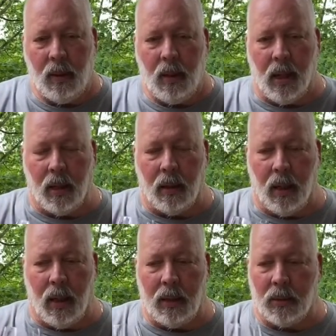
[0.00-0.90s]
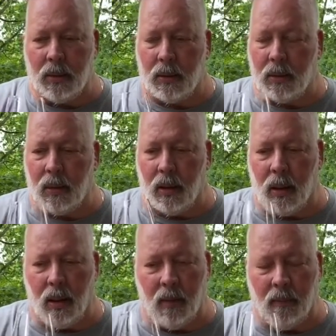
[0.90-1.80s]
Got a nice,
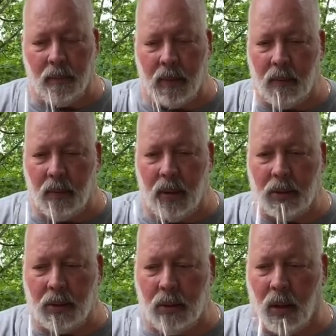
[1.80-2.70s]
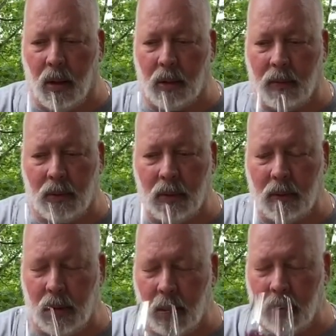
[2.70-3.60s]
rich, dark fruit
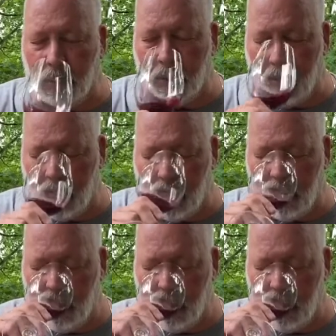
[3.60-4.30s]
nose on it.